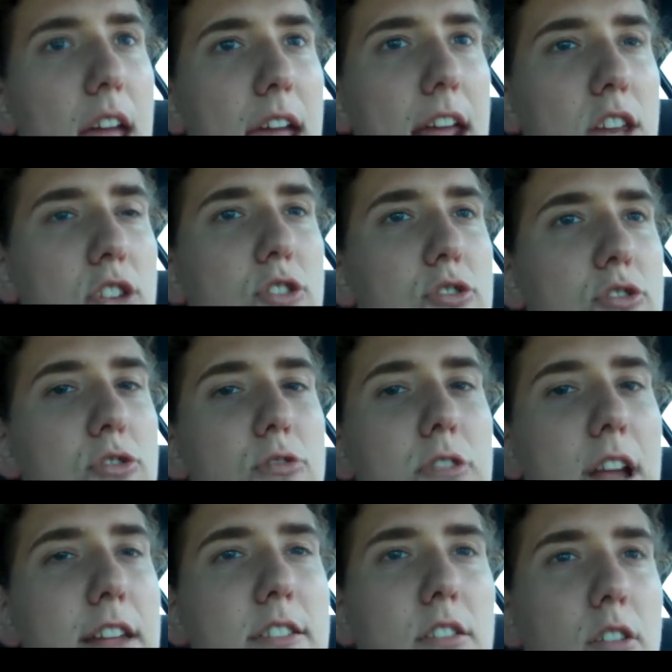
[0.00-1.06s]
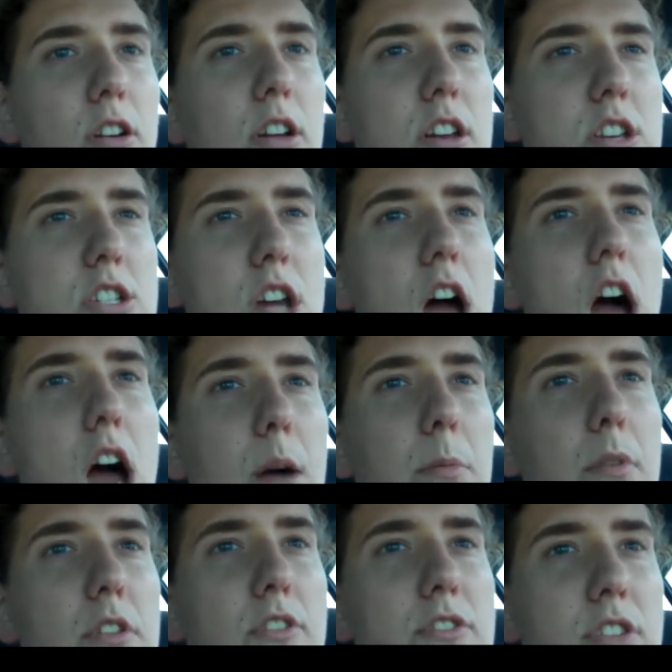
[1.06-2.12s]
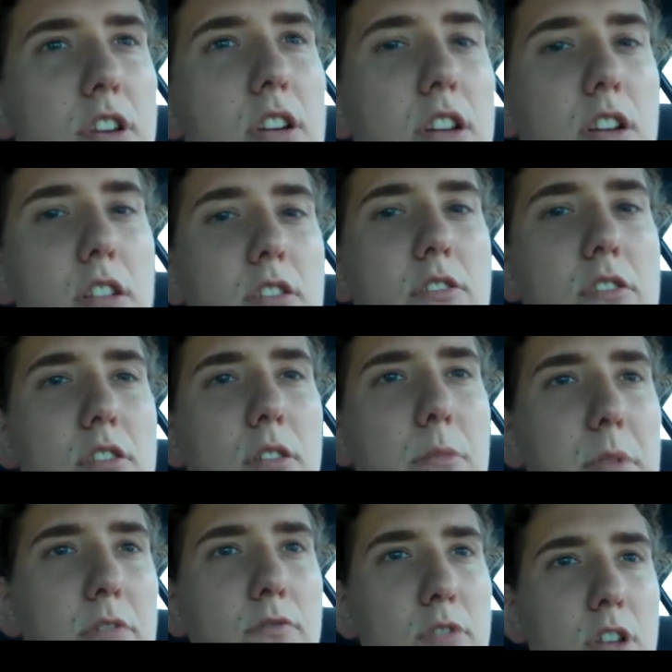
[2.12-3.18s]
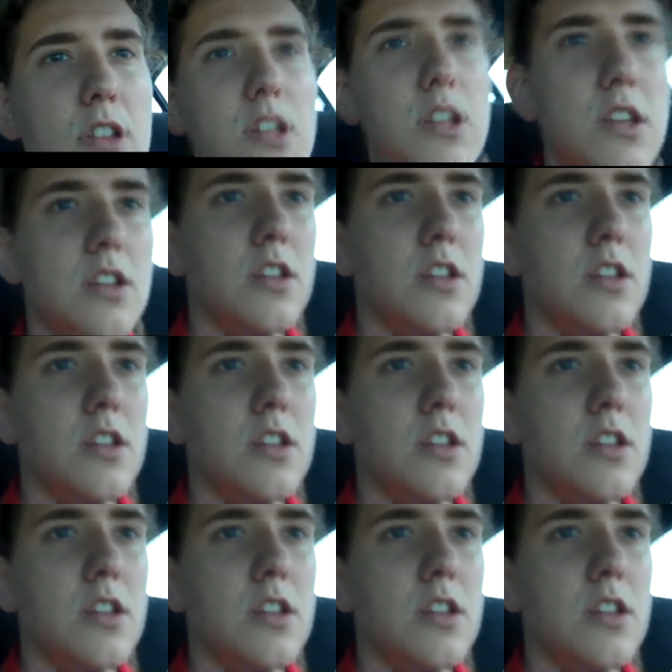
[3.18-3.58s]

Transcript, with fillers: and you too lazy to go get a job? Are you serious? I mean, really?